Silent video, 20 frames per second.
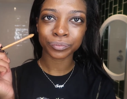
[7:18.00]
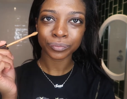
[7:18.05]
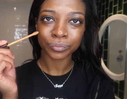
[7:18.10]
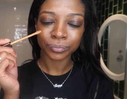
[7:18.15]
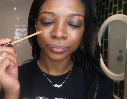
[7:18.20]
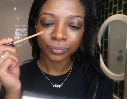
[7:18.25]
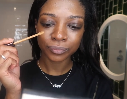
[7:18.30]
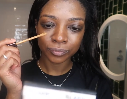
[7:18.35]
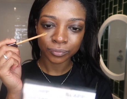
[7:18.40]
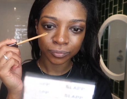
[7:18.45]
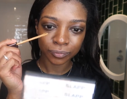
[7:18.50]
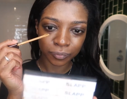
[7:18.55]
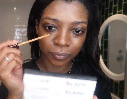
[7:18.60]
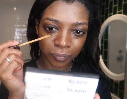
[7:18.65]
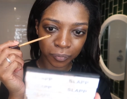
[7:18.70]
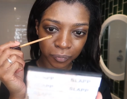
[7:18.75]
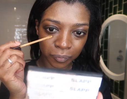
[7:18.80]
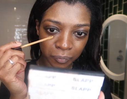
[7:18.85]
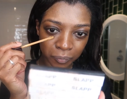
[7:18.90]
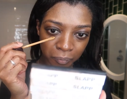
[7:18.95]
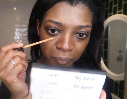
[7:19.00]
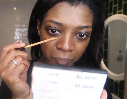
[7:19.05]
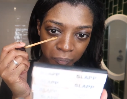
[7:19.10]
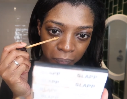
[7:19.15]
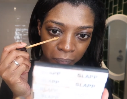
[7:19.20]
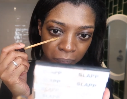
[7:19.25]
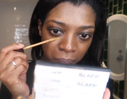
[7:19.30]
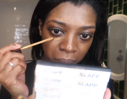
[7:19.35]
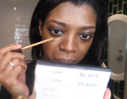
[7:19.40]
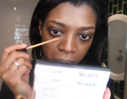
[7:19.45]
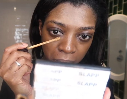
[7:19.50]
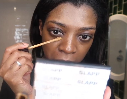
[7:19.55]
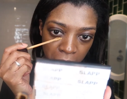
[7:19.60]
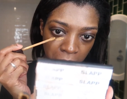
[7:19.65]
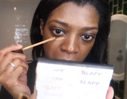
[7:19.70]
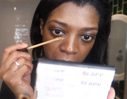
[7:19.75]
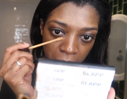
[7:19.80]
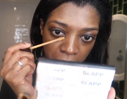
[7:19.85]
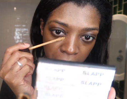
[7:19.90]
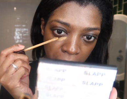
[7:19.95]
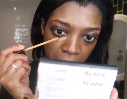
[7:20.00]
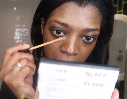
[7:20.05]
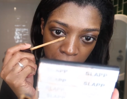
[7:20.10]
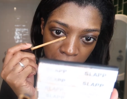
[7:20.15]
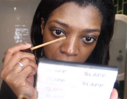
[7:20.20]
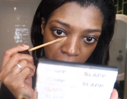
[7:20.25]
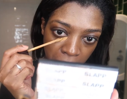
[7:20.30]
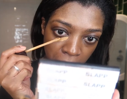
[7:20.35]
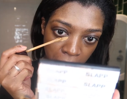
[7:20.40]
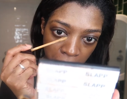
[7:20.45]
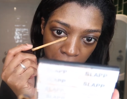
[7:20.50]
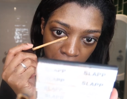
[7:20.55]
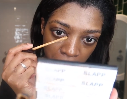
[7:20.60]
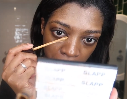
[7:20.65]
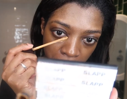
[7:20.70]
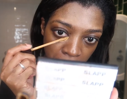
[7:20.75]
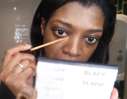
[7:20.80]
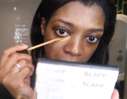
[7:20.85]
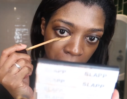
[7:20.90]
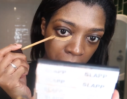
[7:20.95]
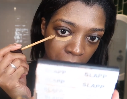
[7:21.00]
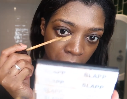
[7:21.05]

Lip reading: [no speech]